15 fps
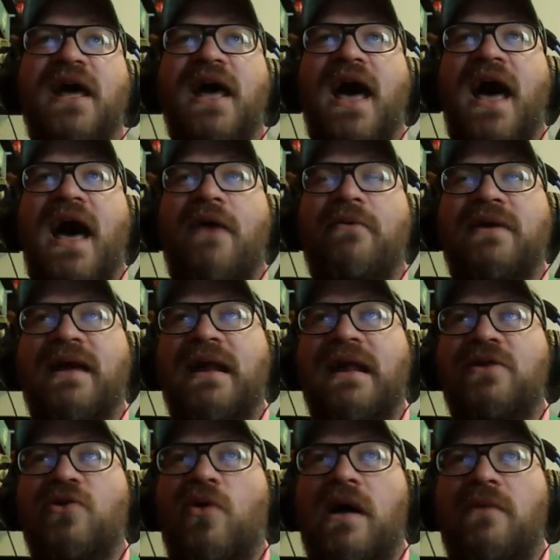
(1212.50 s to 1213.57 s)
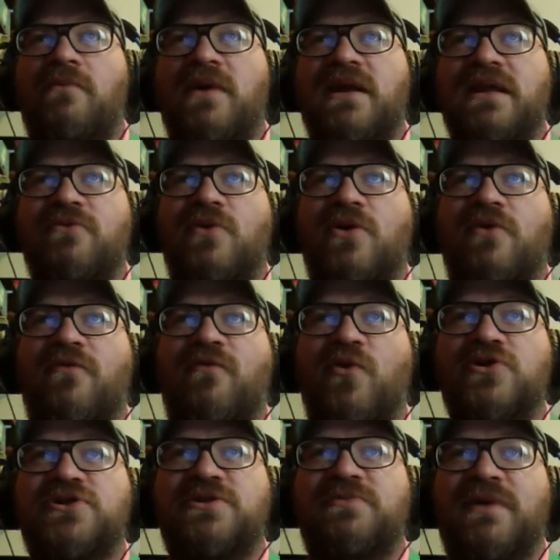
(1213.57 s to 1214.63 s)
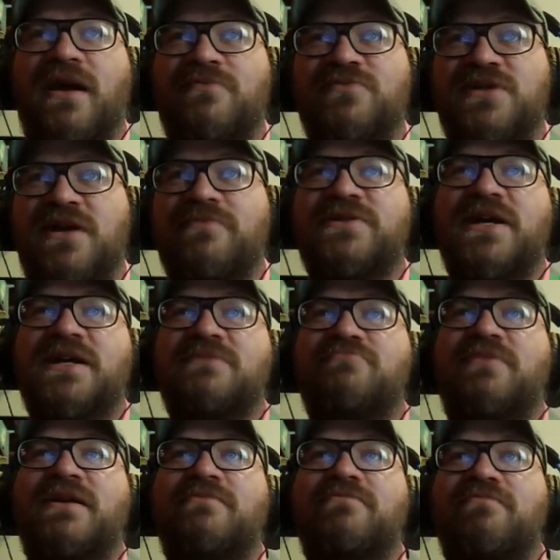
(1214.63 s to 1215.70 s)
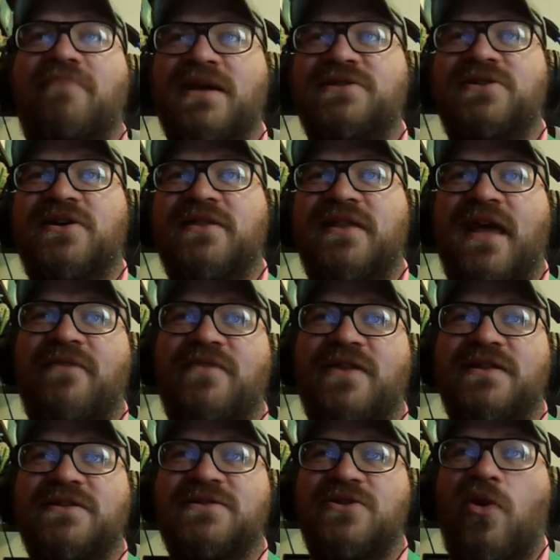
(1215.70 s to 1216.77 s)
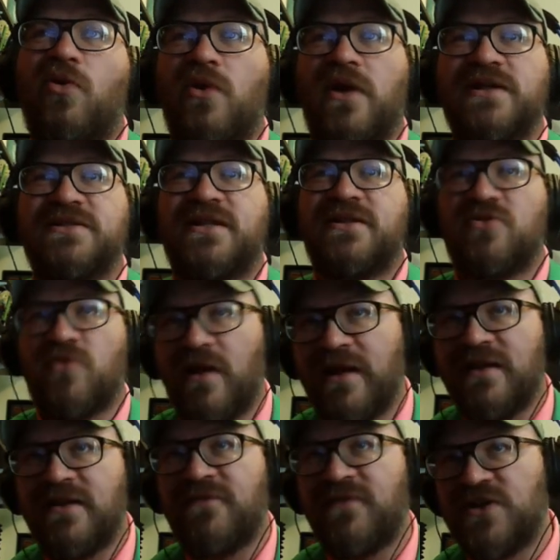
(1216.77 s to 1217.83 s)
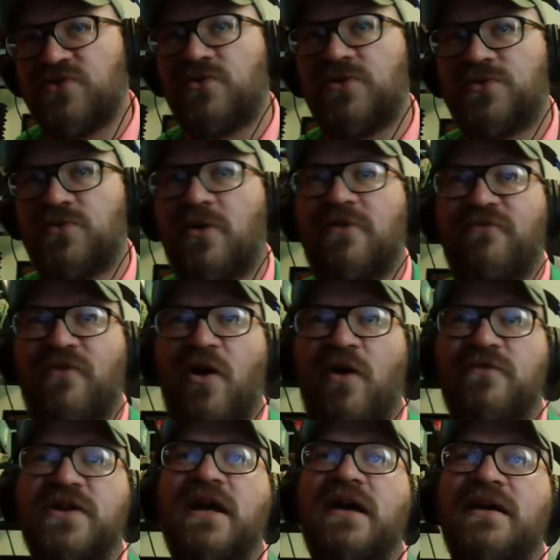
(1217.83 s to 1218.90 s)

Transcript: Uh, we cannot know how many were forced to become subjects, but based on the evidence, no less than 20 individuals were involved.